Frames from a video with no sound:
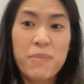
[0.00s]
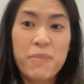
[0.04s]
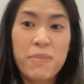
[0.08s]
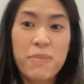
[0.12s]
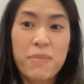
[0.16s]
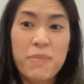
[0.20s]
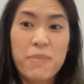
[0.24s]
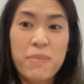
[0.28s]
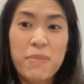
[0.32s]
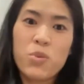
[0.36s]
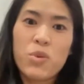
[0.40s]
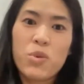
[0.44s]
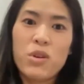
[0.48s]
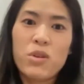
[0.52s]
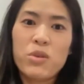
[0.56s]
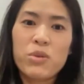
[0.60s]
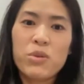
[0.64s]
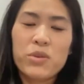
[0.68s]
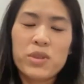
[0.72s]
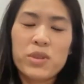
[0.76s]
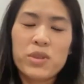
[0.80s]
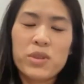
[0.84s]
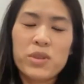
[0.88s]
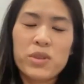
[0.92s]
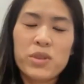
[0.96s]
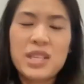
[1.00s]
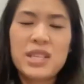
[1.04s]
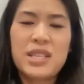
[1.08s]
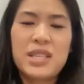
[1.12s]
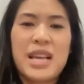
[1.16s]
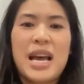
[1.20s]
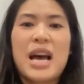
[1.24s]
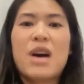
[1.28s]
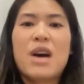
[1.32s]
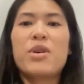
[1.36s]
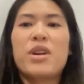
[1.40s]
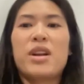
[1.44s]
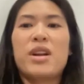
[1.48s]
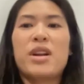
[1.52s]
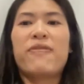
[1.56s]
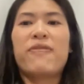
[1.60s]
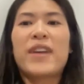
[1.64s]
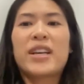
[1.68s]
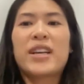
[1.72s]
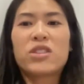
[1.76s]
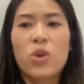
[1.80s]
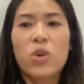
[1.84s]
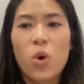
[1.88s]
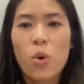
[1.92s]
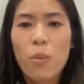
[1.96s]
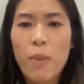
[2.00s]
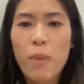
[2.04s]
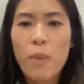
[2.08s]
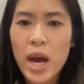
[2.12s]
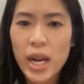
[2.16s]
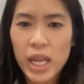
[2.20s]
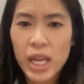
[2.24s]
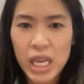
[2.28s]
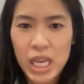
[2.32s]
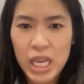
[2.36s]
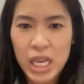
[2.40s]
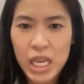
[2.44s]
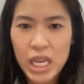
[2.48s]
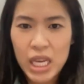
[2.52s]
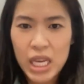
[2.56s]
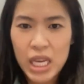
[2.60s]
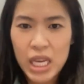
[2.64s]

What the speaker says: back pain, it's like, well, this is how it affects the whole body.